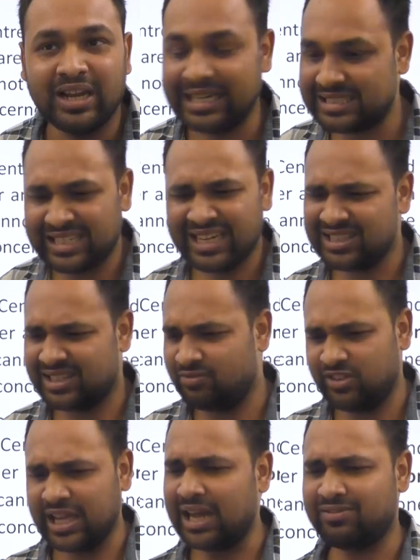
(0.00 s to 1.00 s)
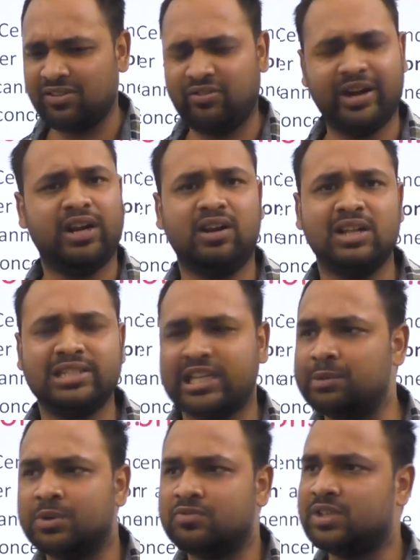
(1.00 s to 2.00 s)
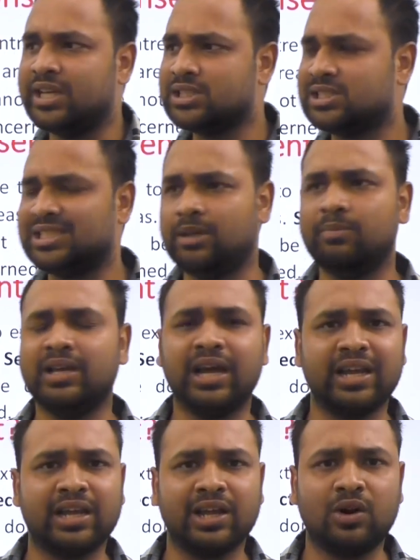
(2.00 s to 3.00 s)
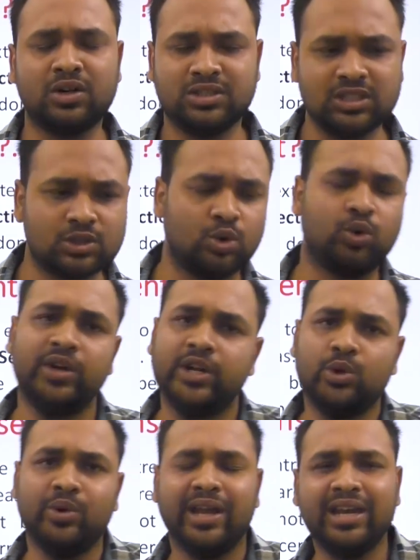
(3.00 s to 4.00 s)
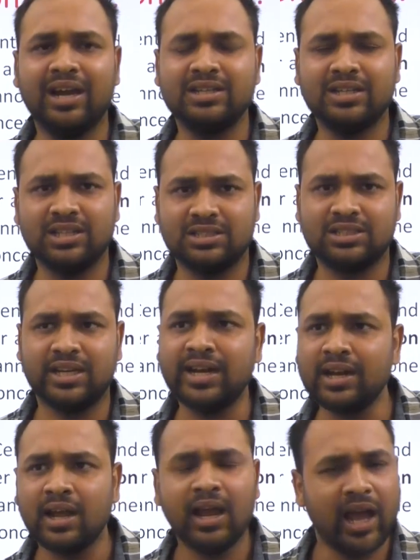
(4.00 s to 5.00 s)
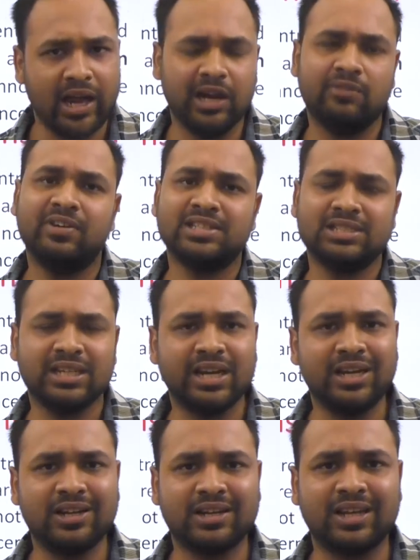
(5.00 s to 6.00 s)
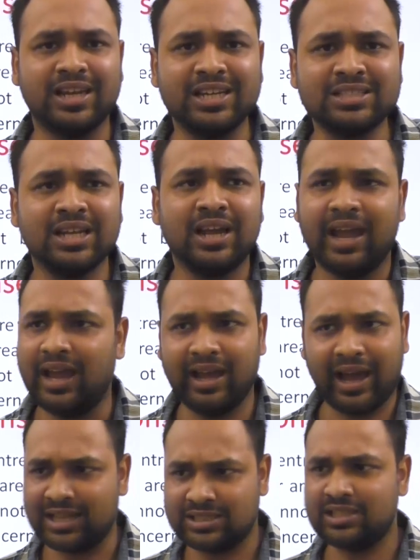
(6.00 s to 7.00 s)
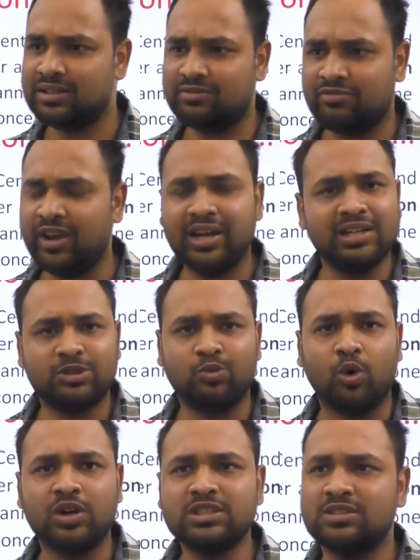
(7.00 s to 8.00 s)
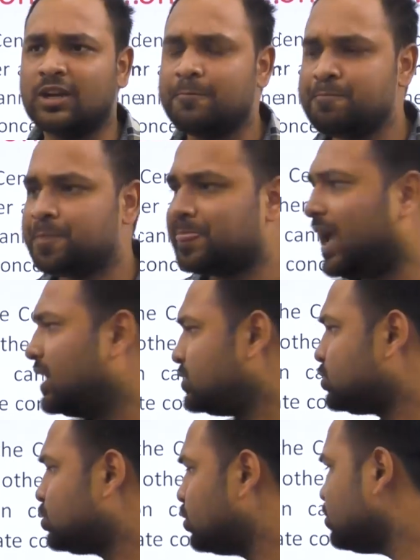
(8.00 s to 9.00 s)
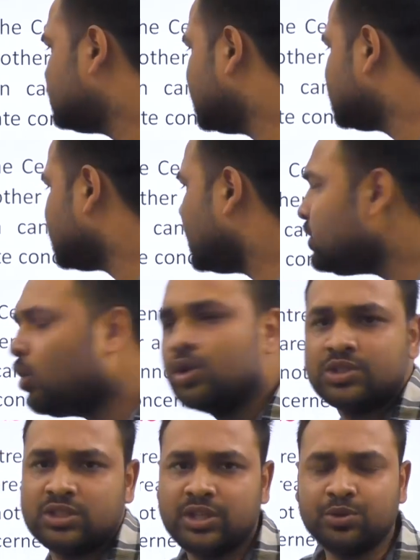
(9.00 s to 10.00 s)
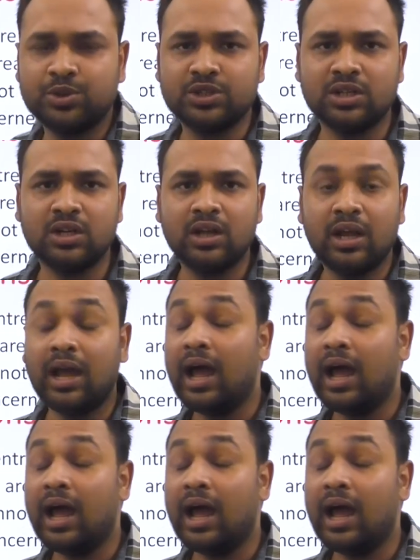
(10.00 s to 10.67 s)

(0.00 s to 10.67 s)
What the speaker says: It said we have a federal scheme of things. CBI cannot just go into any other state and investigate a case as and when it wants, and so it's unconstitutional.